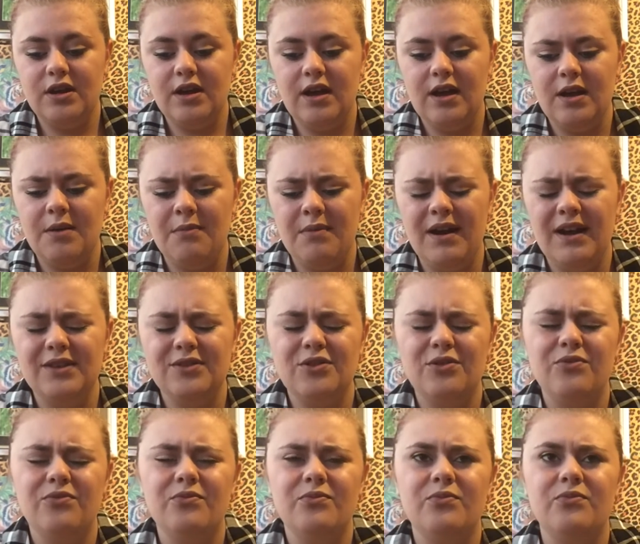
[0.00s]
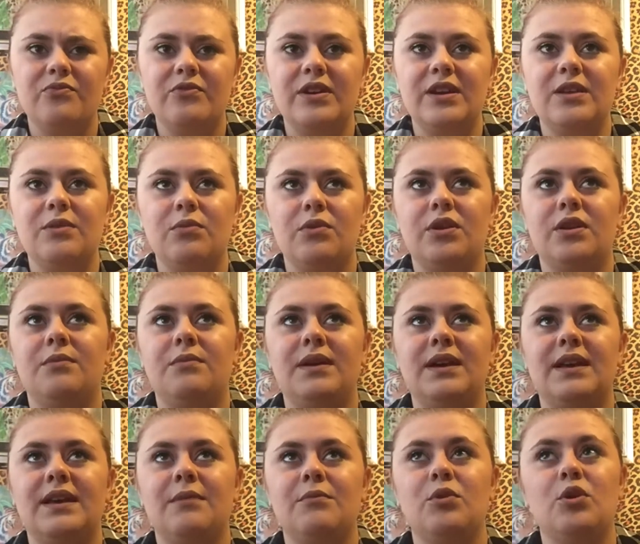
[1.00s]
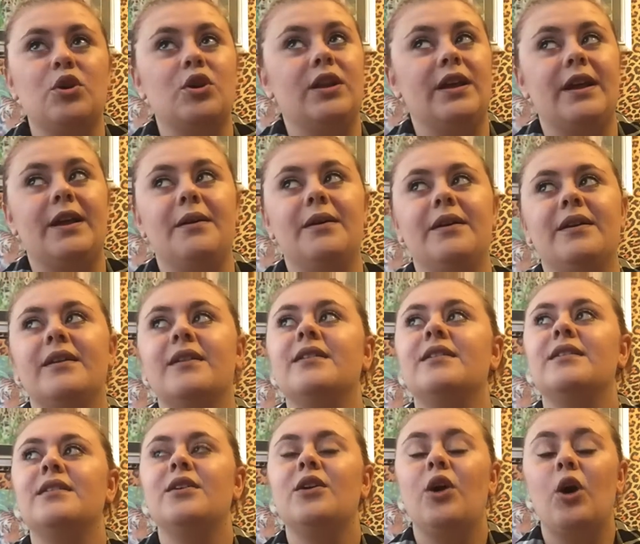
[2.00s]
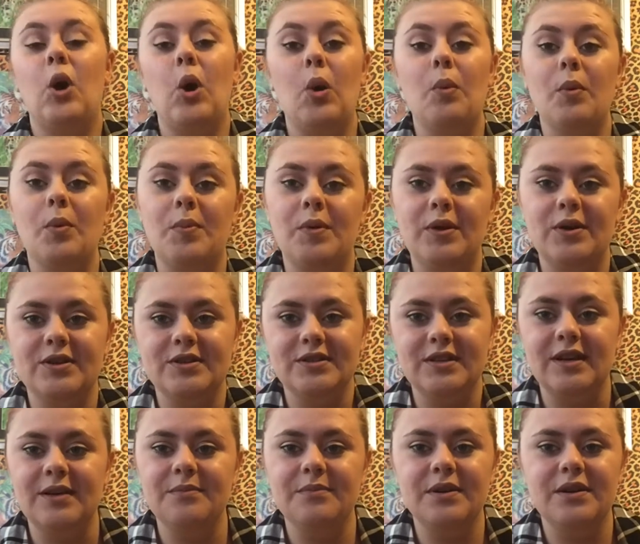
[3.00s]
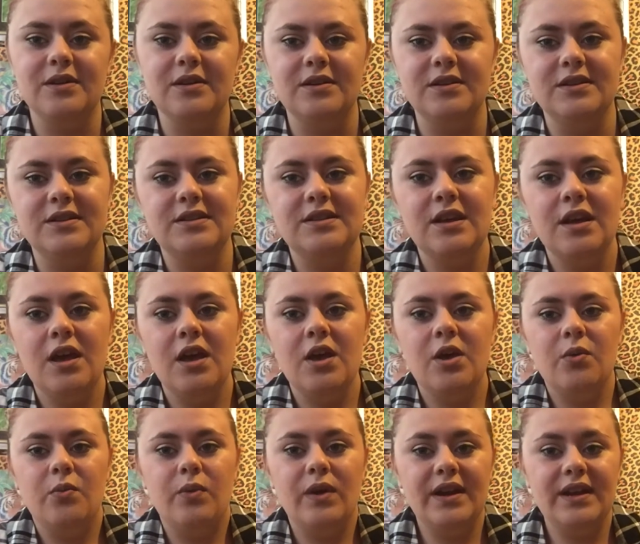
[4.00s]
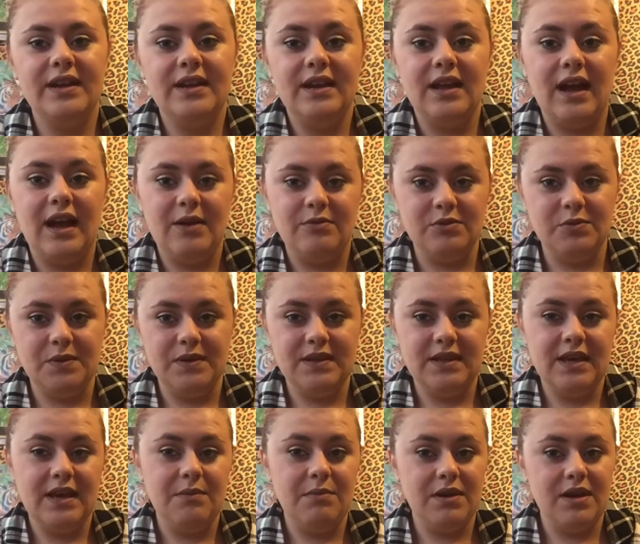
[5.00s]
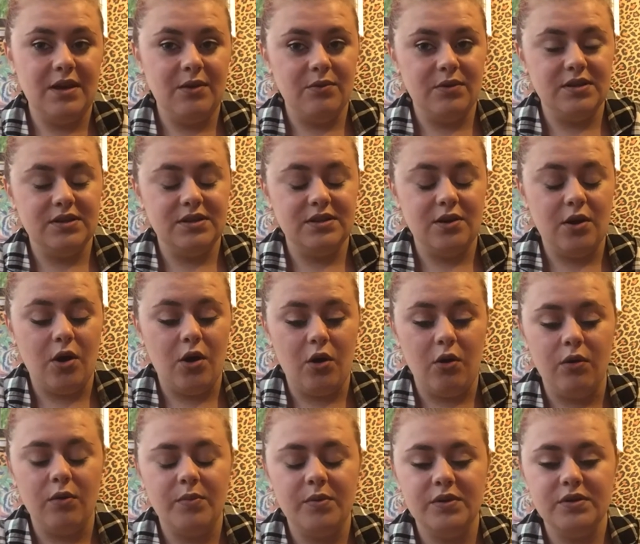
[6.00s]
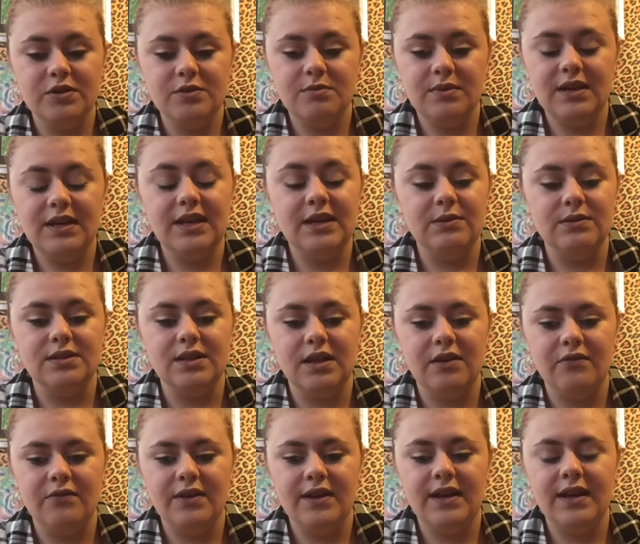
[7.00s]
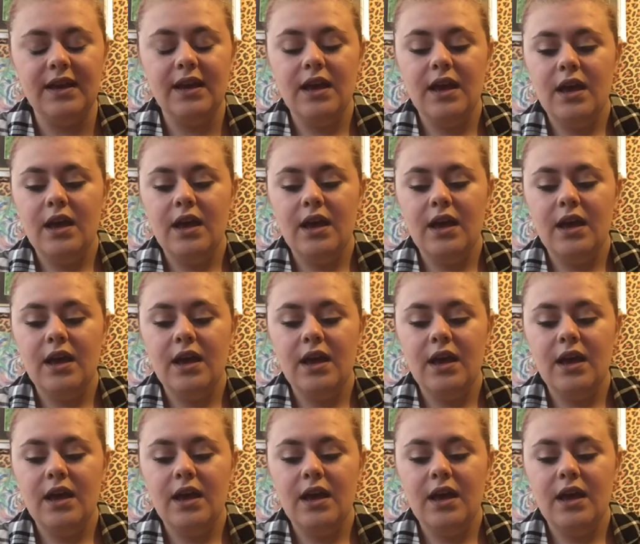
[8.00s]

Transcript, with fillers: Um, I don't really want to make him look like a horrible person because when I was with him, he wasn't horrible to me, he was lovely.